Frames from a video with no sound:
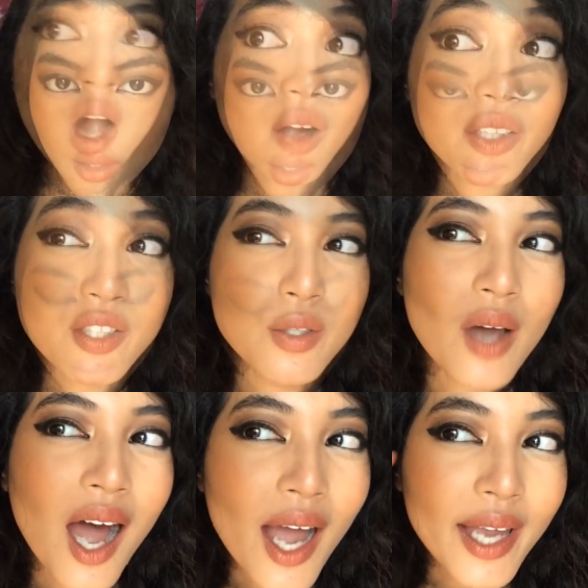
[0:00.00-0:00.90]
Okay, so
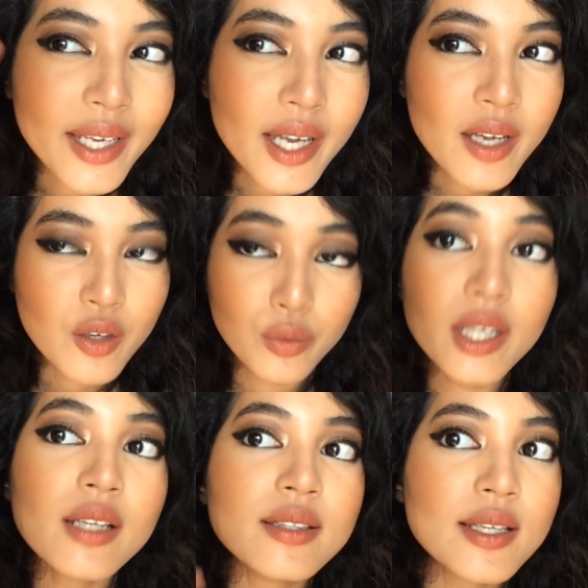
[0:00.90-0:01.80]
I
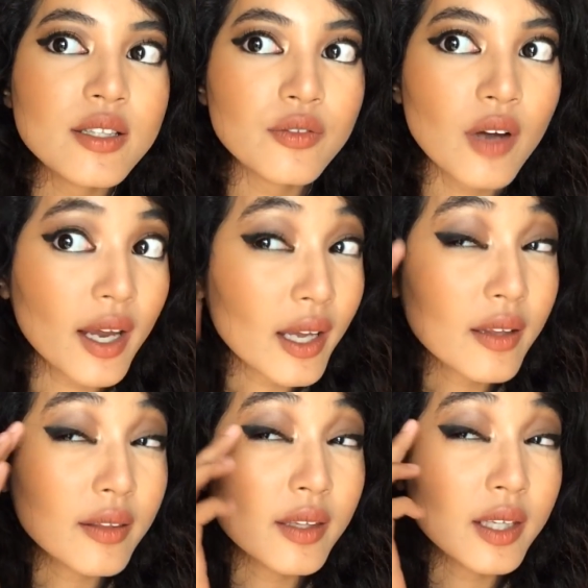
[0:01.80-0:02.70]
re-intensify
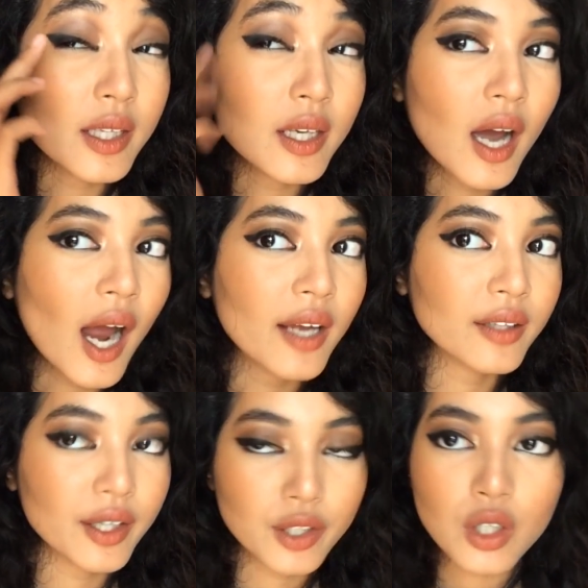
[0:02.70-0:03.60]
the
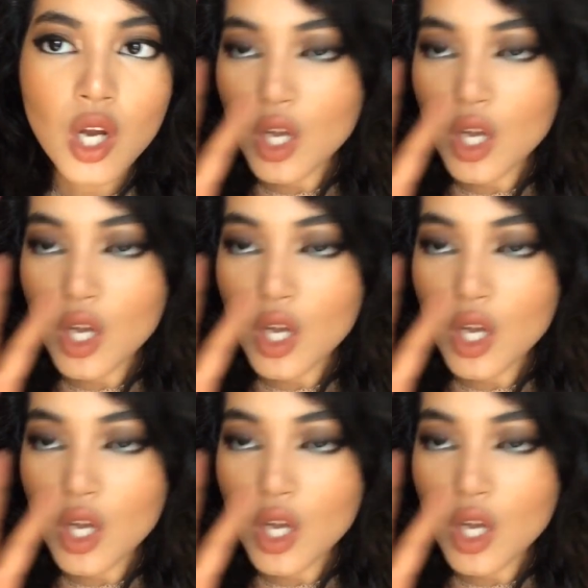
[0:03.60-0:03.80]
eyeliner.